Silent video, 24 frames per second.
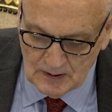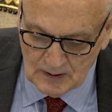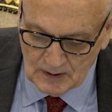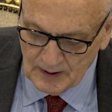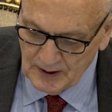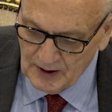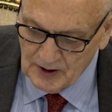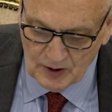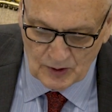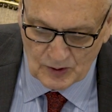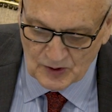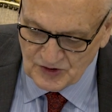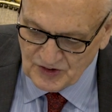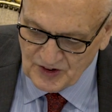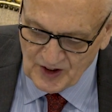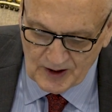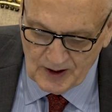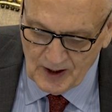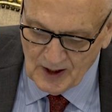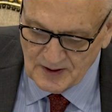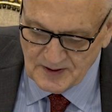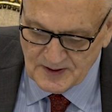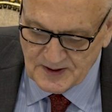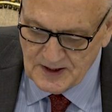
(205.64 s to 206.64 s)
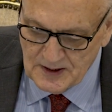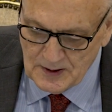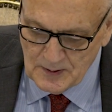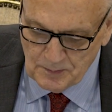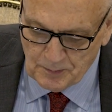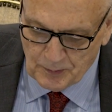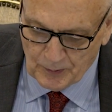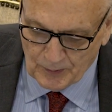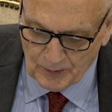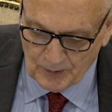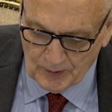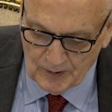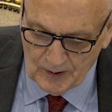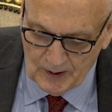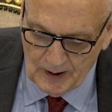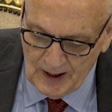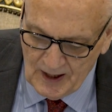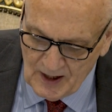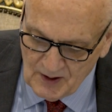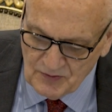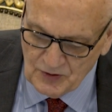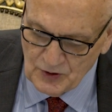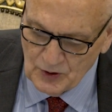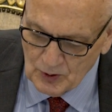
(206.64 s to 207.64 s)
Later, as I got deeper,
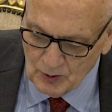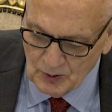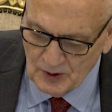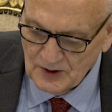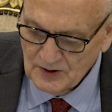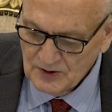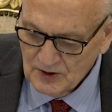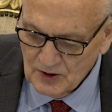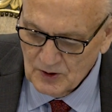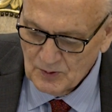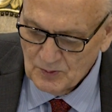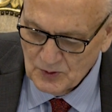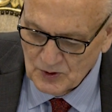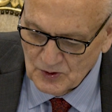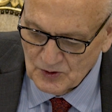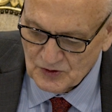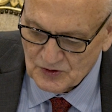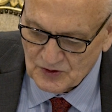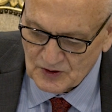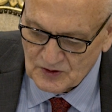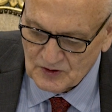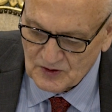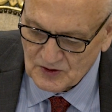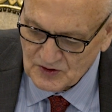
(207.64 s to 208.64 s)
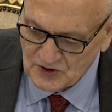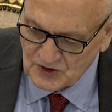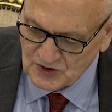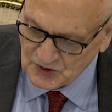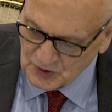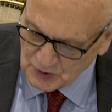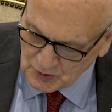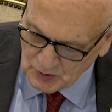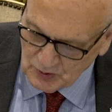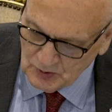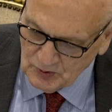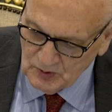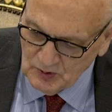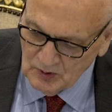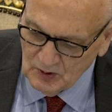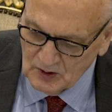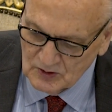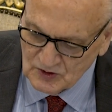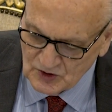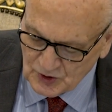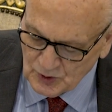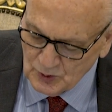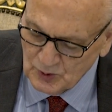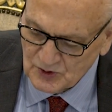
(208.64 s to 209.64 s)
heavier into the music, the
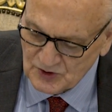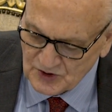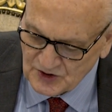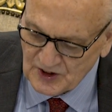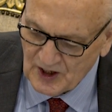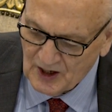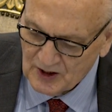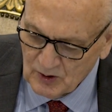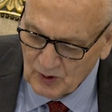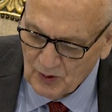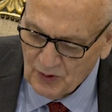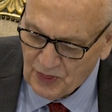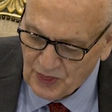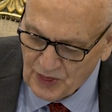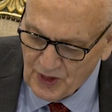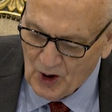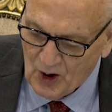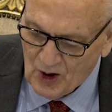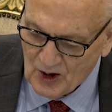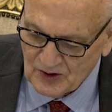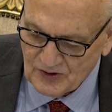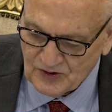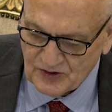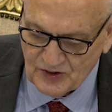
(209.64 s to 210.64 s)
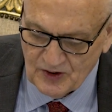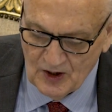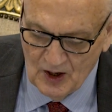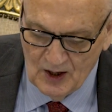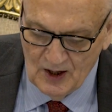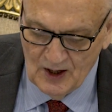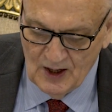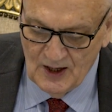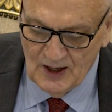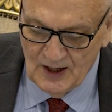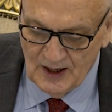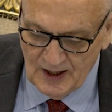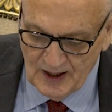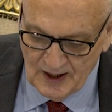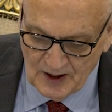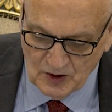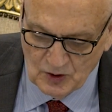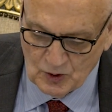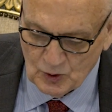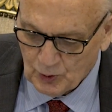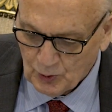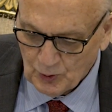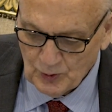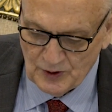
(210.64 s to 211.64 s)
suicidal thoughts
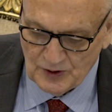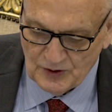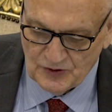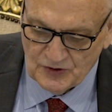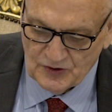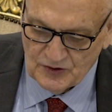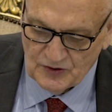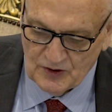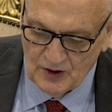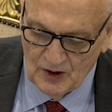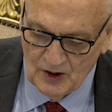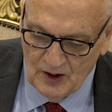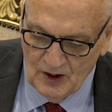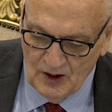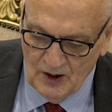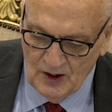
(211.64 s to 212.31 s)
increased.